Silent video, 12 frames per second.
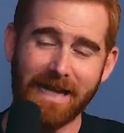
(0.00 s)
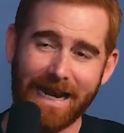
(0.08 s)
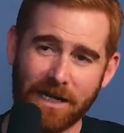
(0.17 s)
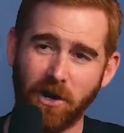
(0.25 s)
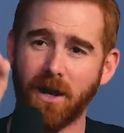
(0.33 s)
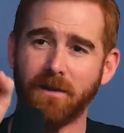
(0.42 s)

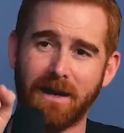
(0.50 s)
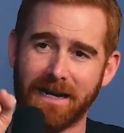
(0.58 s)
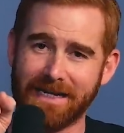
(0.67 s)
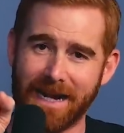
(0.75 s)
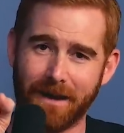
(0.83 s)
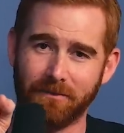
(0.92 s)
I caught him
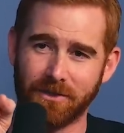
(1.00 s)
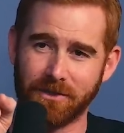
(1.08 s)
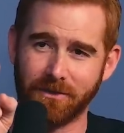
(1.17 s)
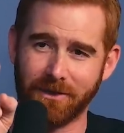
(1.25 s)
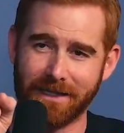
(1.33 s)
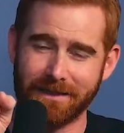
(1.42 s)
on camera
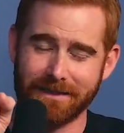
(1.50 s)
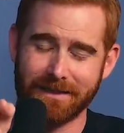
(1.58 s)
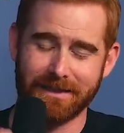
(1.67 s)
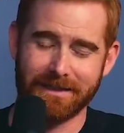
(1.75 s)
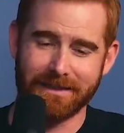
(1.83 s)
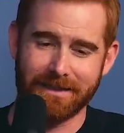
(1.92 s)
doing it,
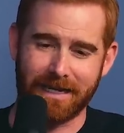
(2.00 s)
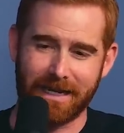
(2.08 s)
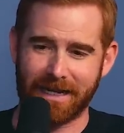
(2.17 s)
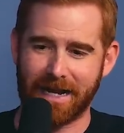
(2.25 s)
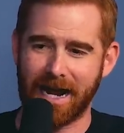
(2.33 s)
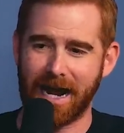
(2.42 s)

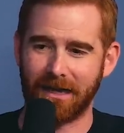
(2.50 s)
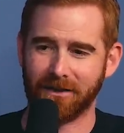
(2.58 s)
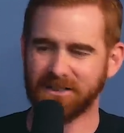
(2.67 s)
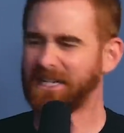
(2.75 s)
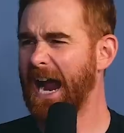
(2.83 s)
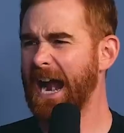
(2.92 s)
and I
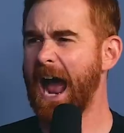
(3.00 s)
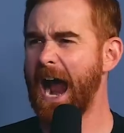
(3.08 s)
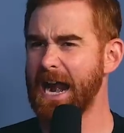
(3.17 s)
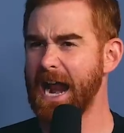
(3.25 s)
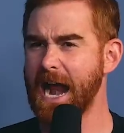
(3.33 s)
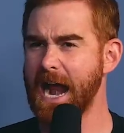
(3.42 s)
hollered, "Get
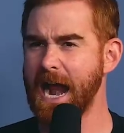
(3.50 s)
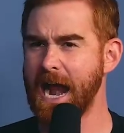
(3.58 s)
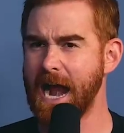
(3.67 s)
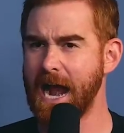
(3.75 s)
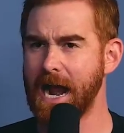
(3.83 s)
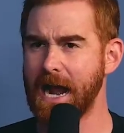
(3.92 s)
out of
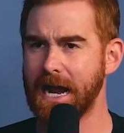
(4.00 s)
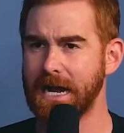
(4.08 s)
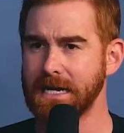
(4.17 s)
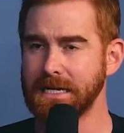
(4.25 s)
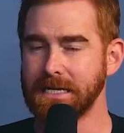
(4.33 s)
here!"